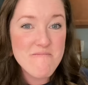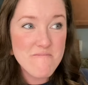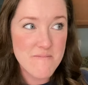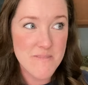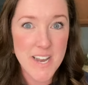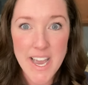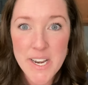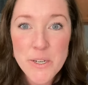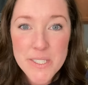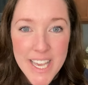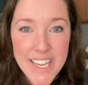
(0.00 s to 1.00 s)
nine
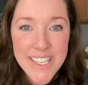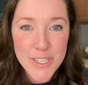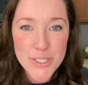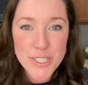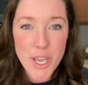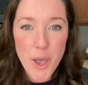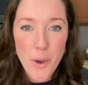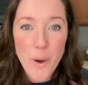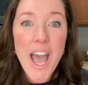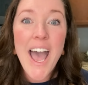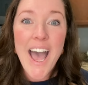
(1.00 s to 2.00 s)
or 10 years ago.
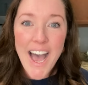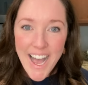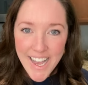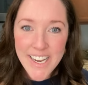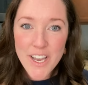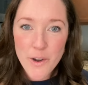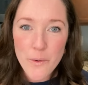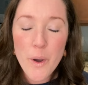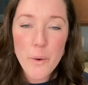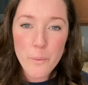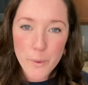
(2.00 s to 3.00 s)
I know
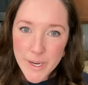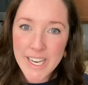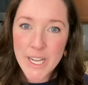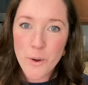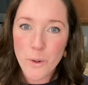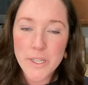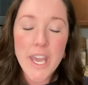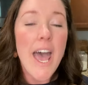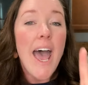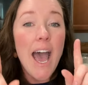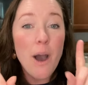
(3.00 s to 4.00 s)
we're getting old.
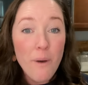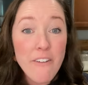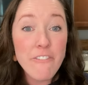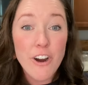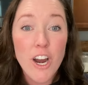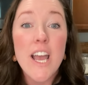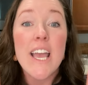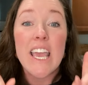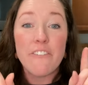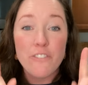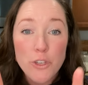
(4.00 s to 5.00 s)
However,
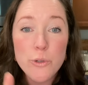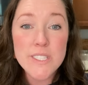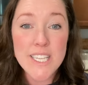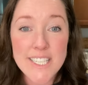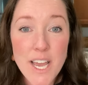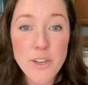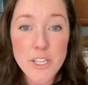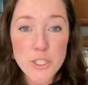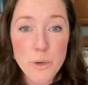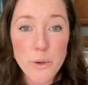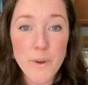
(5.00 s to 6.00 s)
if you sit down and
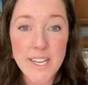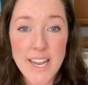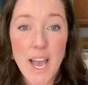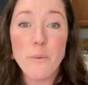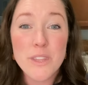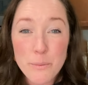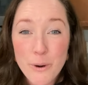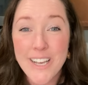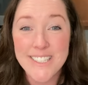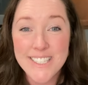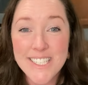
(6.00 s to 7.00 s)
do it right now with the
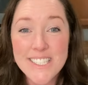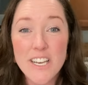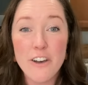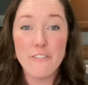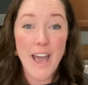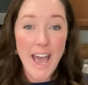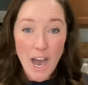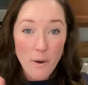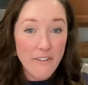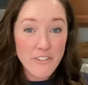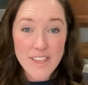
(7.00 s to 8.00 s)
prices of
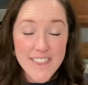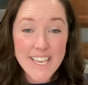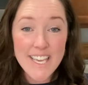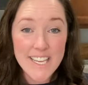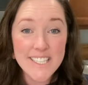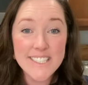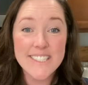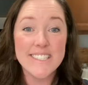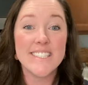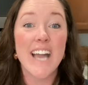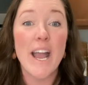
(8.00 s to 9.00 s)
how everything
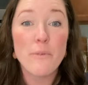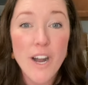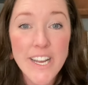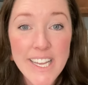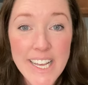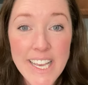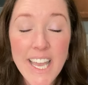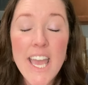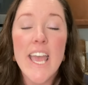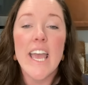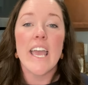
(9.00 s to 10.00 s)
is skyrocketing,
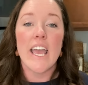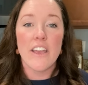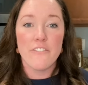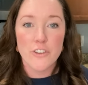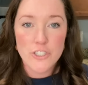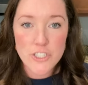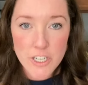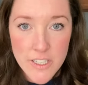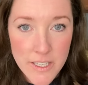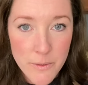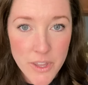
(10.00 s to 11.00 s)
if you're
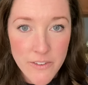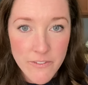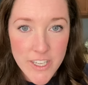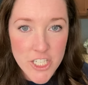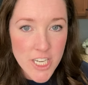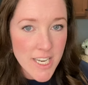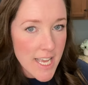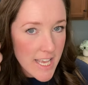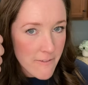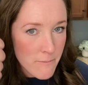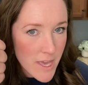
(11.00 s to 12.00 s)
struggling with inflation,
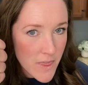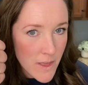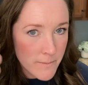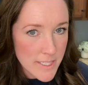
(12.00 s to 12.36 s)
give me a thumbs